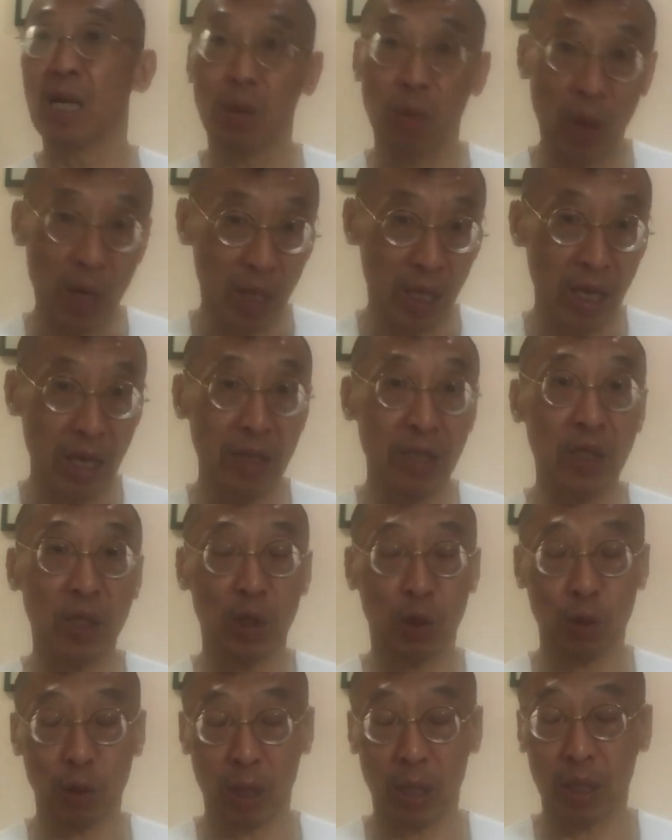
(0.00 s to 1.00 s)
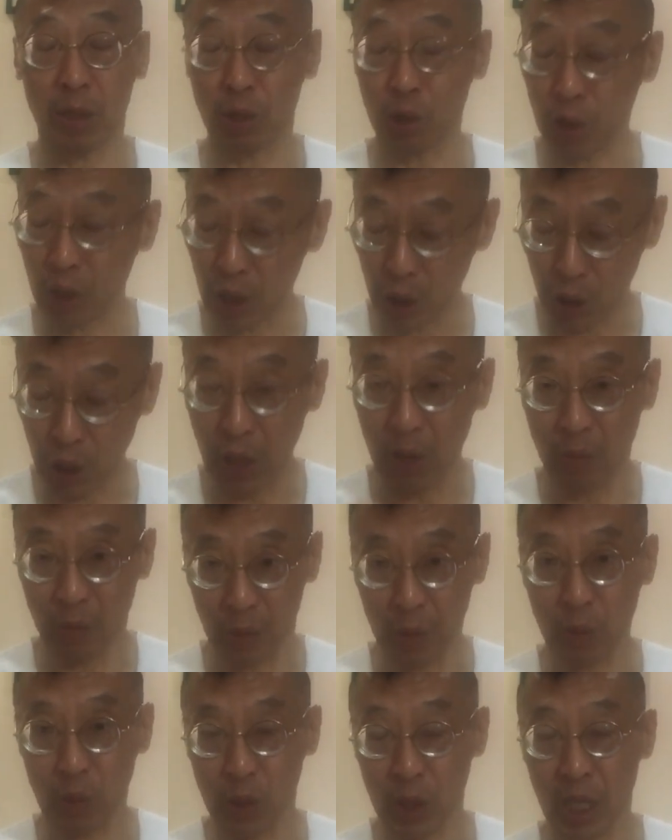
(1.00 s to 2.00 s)
Well, let's just share with
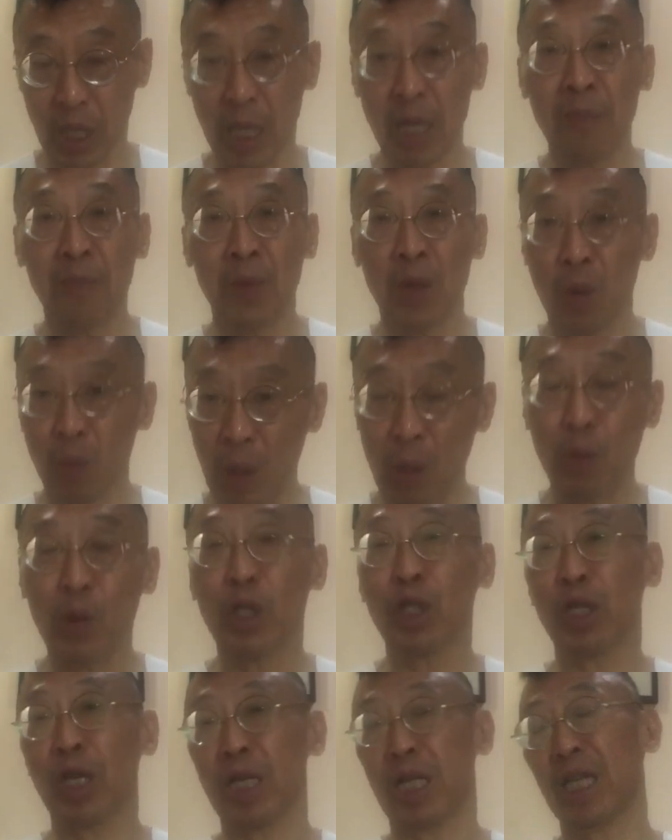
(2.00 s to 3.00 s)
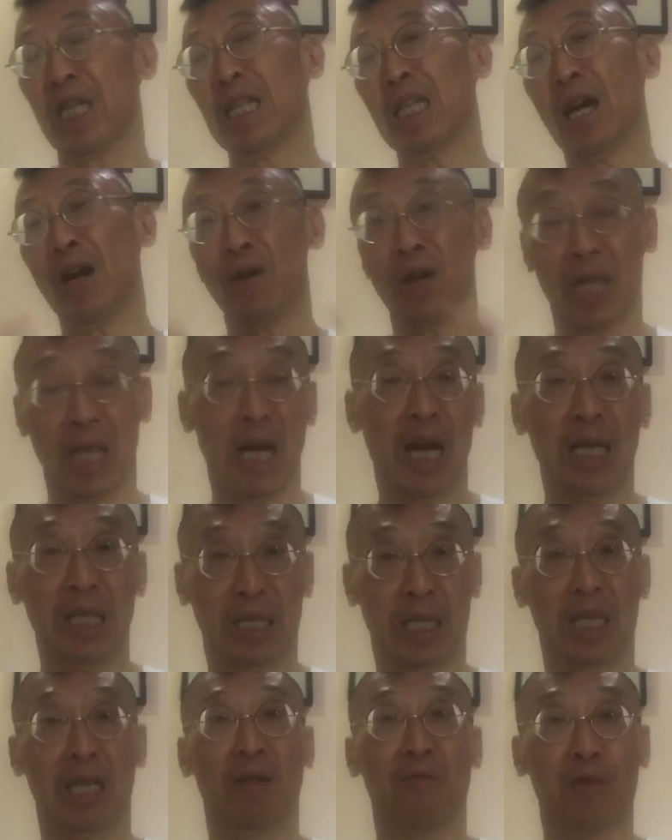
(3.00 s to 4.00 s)
you today what we shared in our
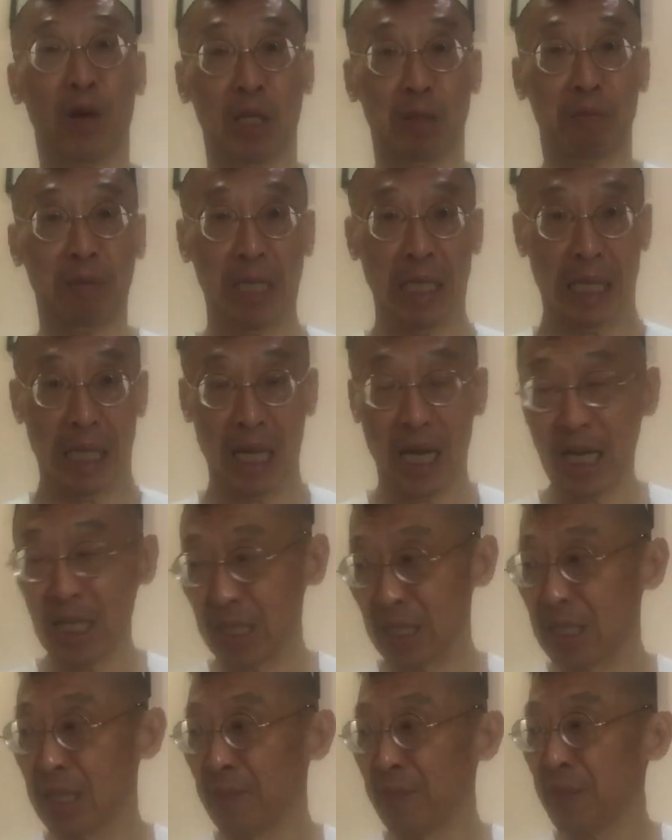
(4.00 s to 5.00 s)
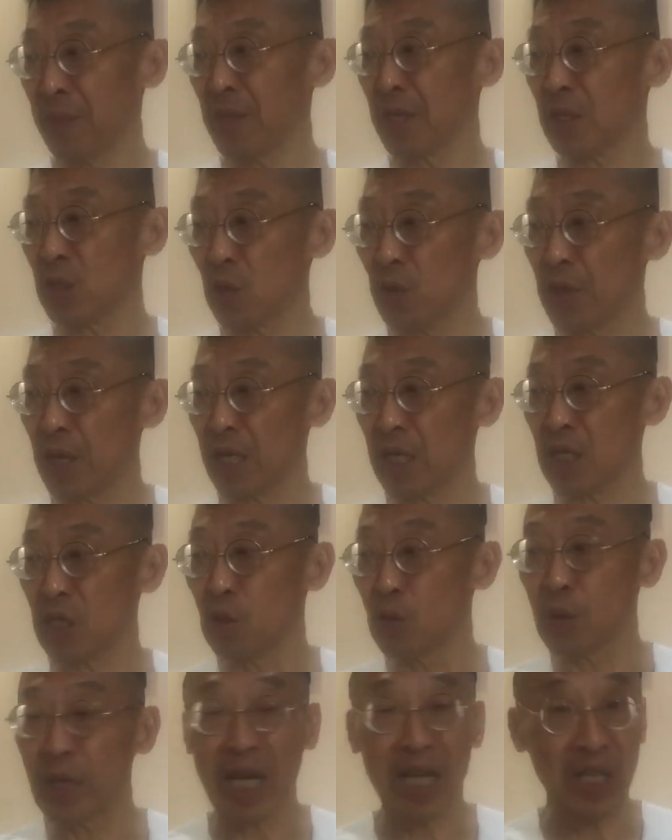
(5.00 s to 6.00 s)
last investment class so that
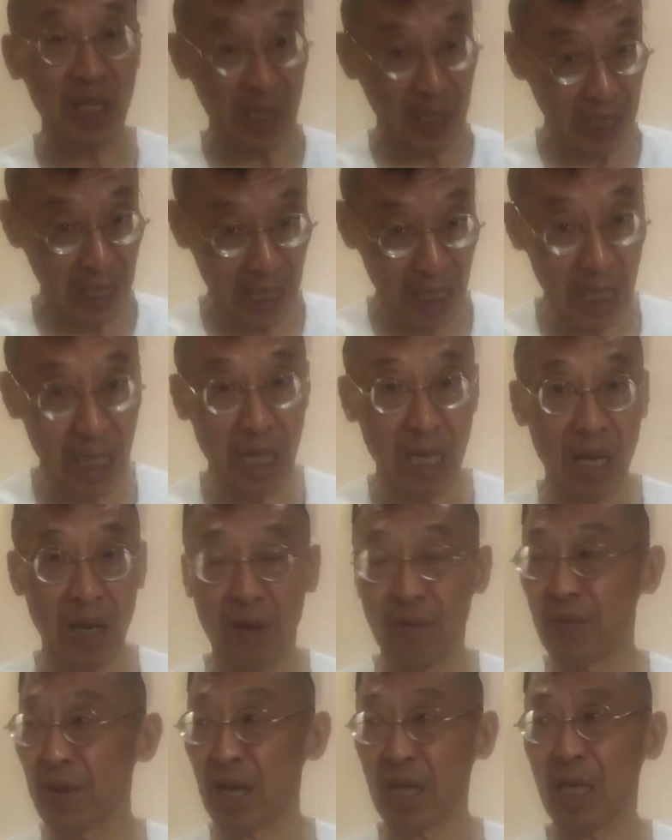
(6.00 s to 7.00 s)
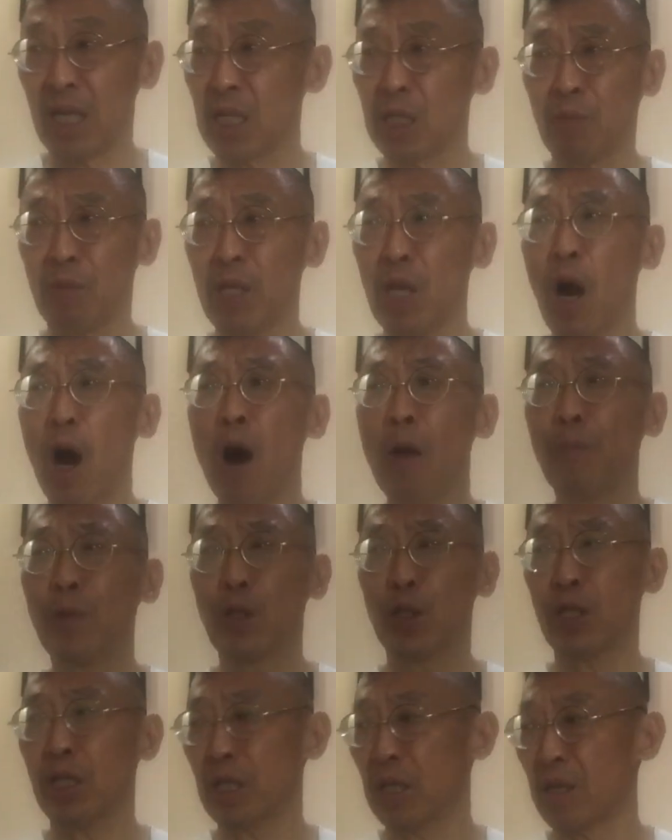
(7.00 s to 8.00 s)
you can see that it's been
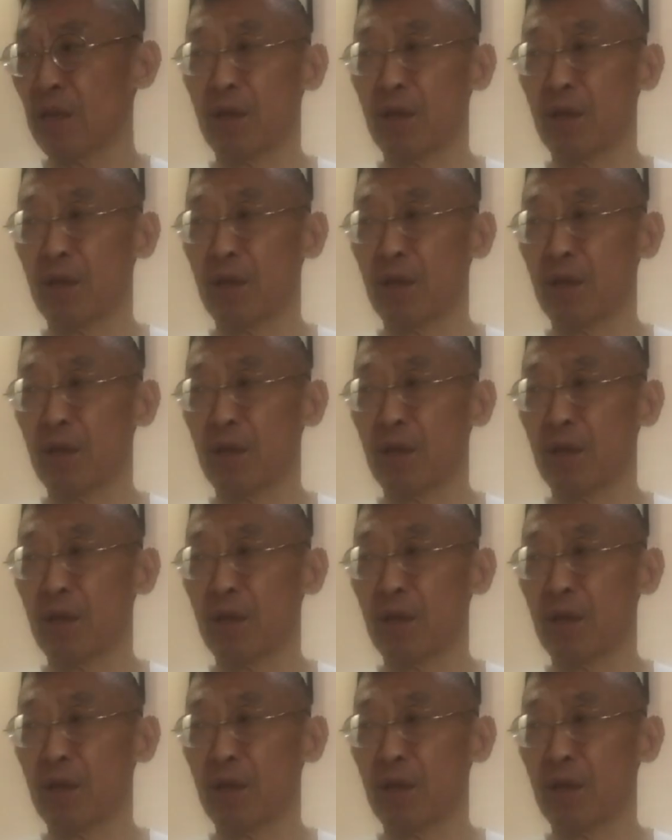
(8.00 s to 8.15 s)
opportune,